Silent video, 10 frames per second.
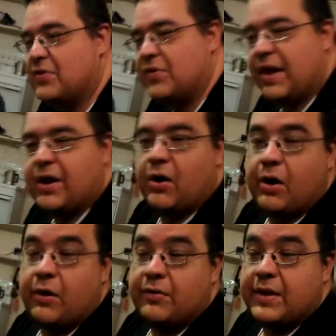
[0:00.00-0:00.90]
They
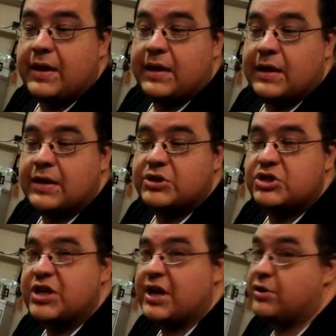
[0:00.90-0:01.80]
are the uh,
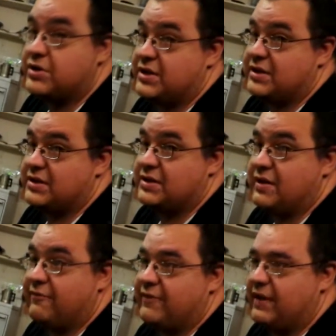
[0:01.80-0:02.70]
cheddar cheese
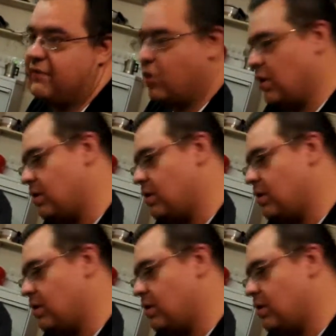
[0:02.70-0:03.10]
flavor.